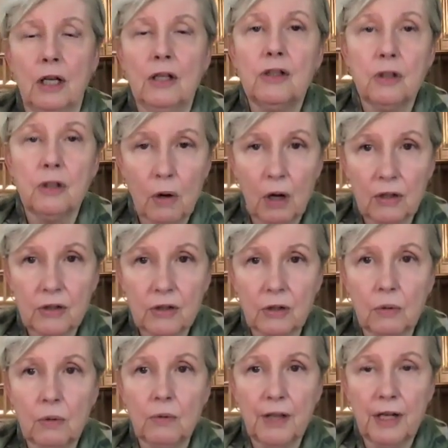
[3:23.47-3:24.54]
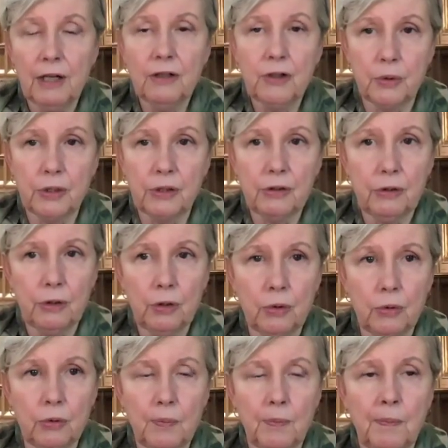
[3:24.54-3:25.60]
so also they are doing to
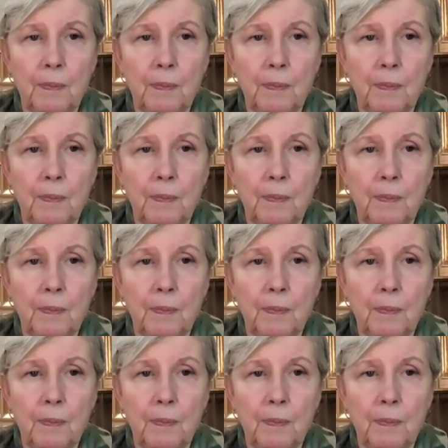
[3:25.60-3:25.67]
you.